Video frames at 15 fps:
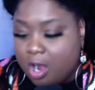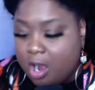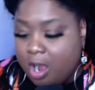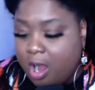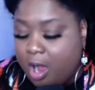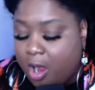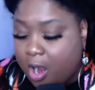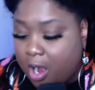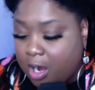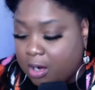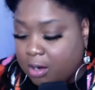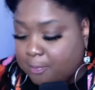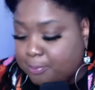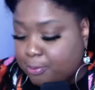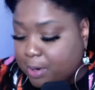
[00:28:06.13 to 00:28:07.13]
our
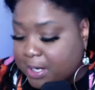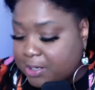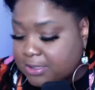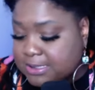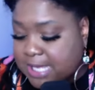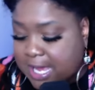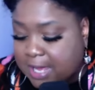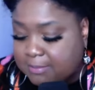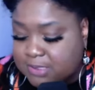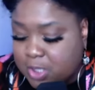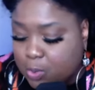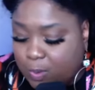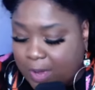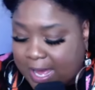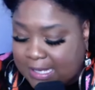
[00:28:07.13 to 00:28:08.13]
our prayer time
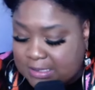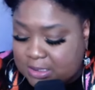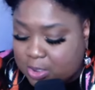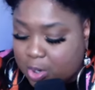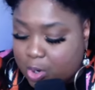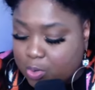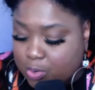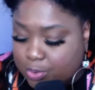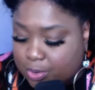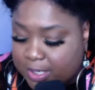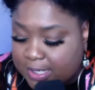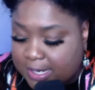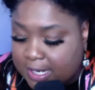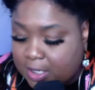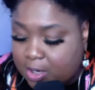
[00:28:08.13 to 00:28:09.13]
to wax cold, or
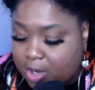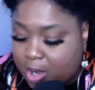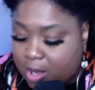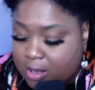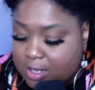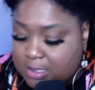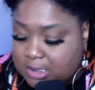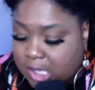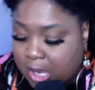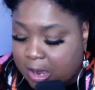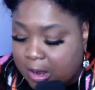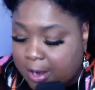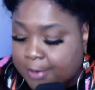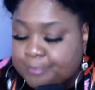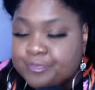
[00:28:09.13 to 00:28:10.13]
it had caused
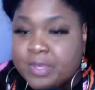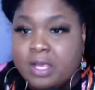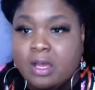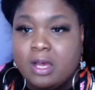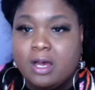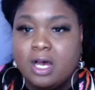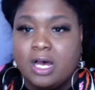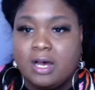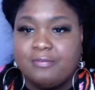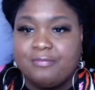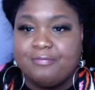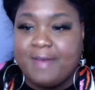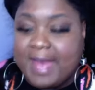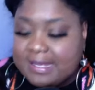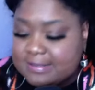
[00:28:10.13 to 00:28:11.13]
our uh,
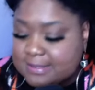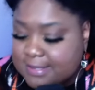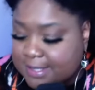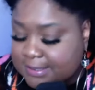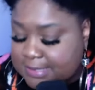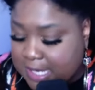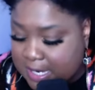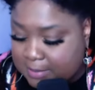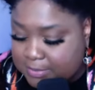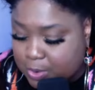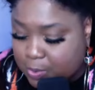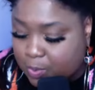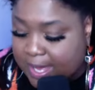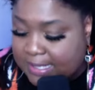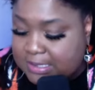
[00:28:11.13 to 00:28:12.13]
fasting time
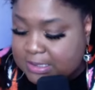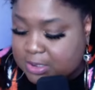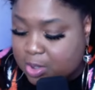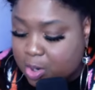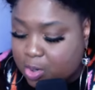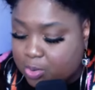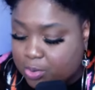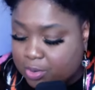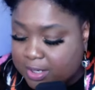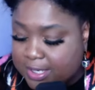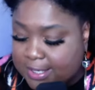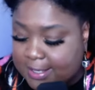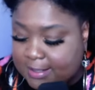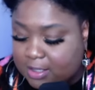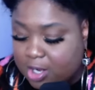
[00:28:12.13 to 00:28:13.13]
to wax cold, or
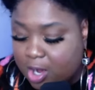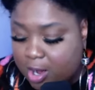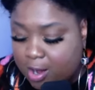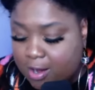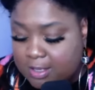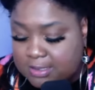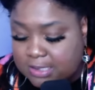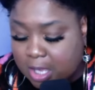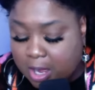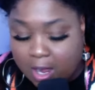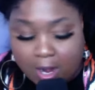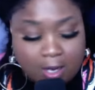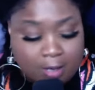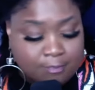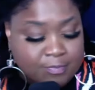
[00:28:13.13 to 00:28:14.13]
it had caused
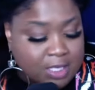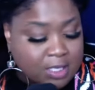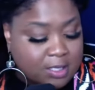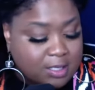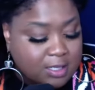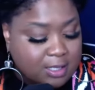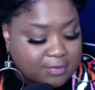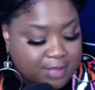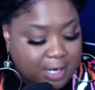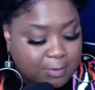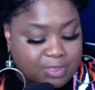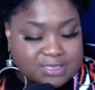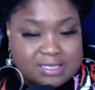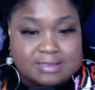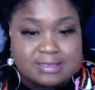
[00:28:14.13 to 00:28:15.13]
our there
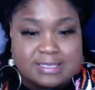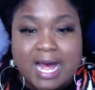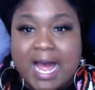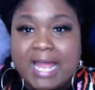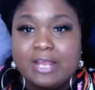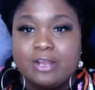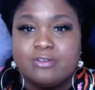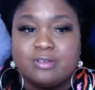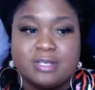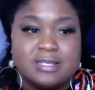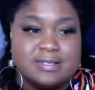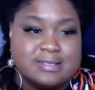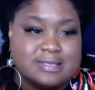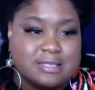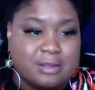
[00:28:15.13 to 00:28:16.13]
was a
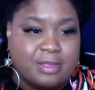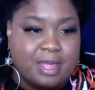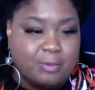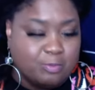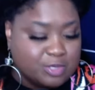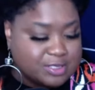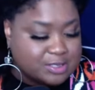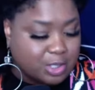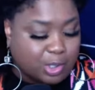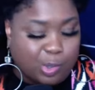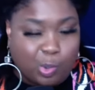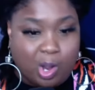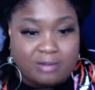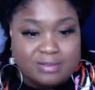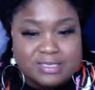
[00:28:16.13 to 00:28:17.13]
tiredness that was
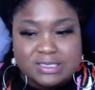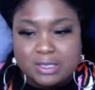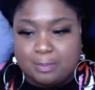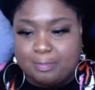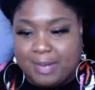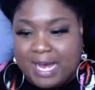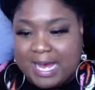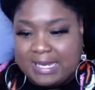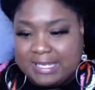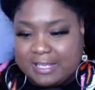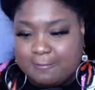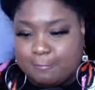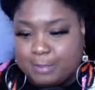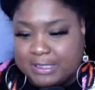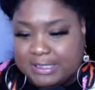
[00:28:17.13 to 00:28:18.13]
across the body
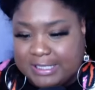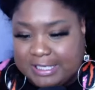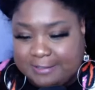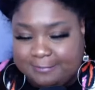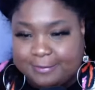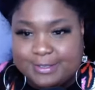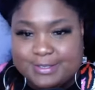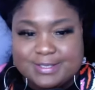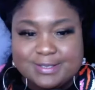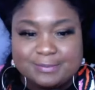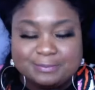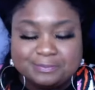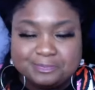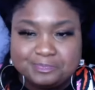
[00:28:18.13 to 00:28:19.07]
of believers.